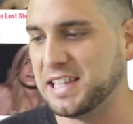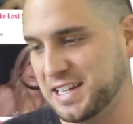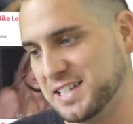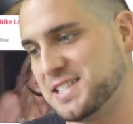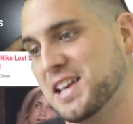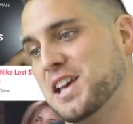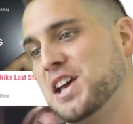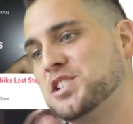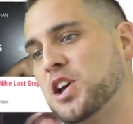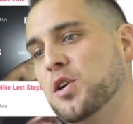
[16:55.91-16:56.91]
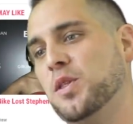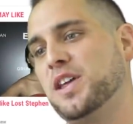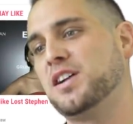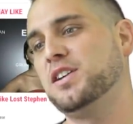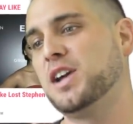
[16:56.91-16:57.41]
liens. So
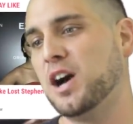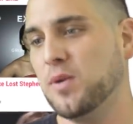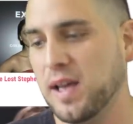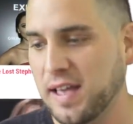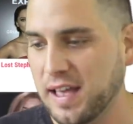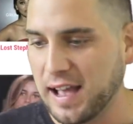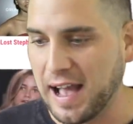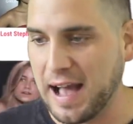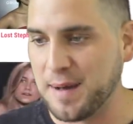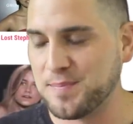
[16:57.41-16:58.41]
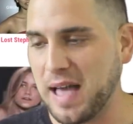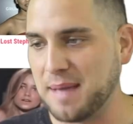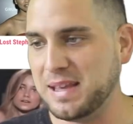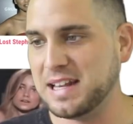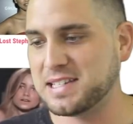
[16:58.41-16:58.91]
there you go. Um,
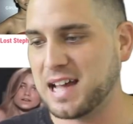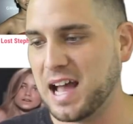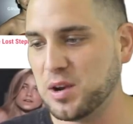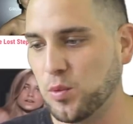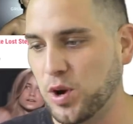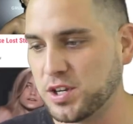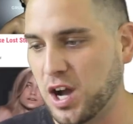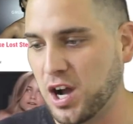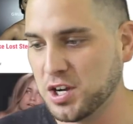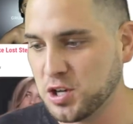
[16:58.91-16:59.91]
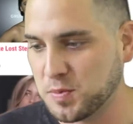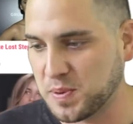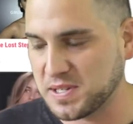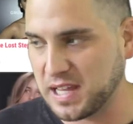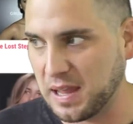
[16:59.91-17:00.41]
I mean, it's not
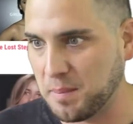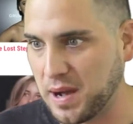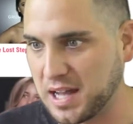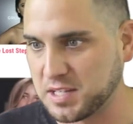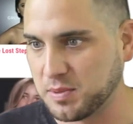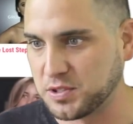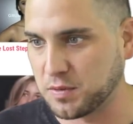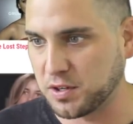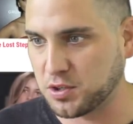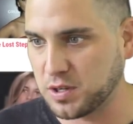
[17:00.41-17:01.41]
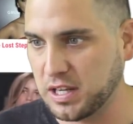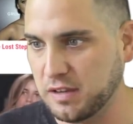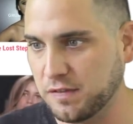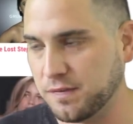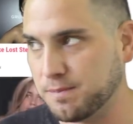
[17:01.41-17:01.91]
100% impossible to
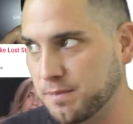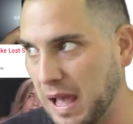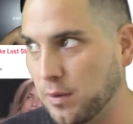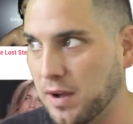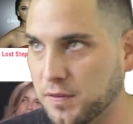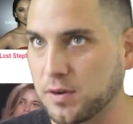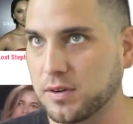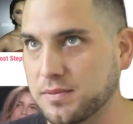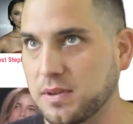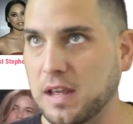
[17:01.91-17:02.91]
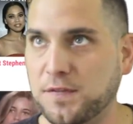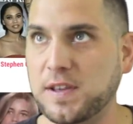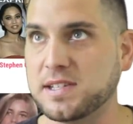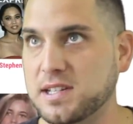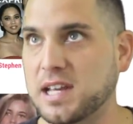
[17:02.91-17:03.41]
retrieve. However, if he's